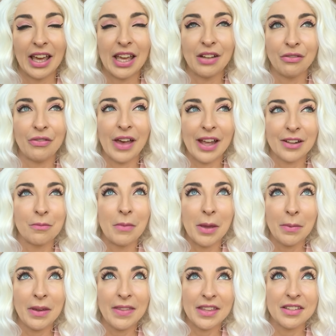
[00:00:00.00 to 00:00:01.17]
In fact,
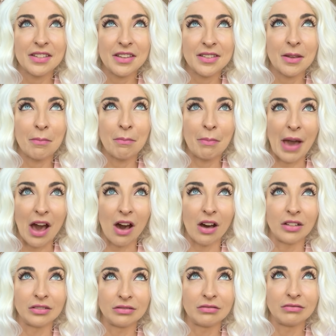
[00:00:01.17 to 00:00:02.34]
maybe this is
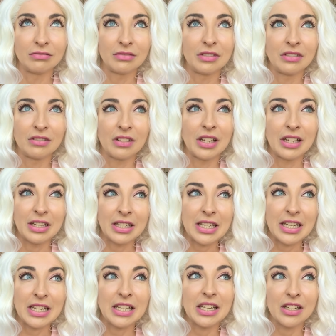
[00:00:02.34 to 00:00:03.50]
about
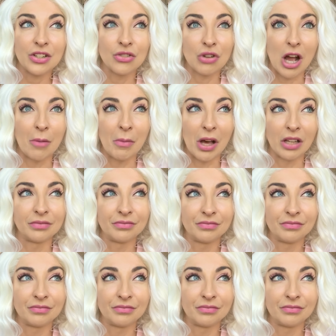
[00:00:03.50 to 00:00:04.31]
needing drama